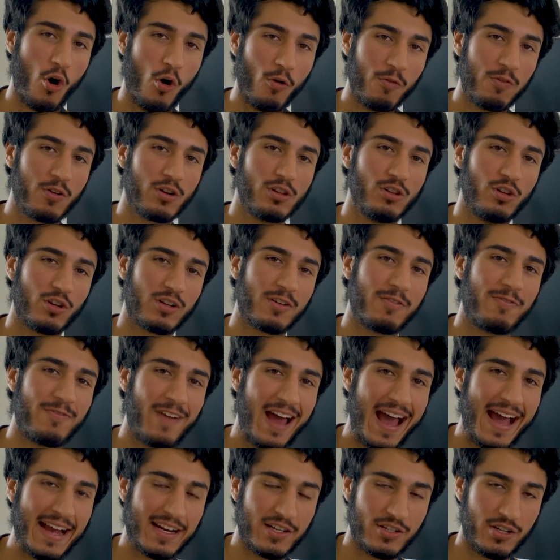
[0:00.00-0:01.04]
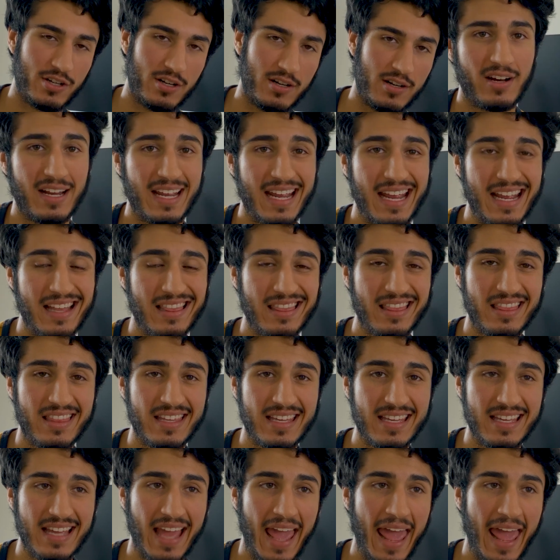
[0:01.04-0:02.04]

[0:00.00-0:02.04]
overlooked factor in the